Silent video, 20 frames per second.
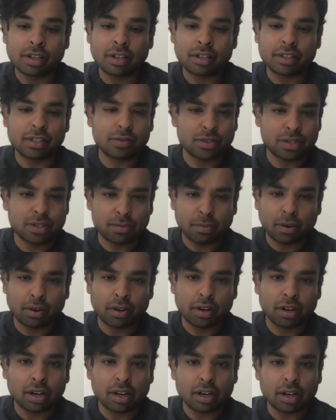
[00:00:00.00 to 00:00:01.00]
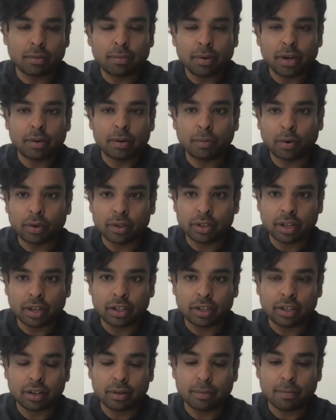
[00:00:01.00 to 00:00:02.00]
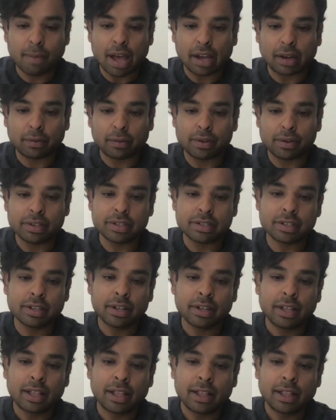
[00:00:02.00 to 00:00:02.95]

uh, this was about a little bit more than a year back, was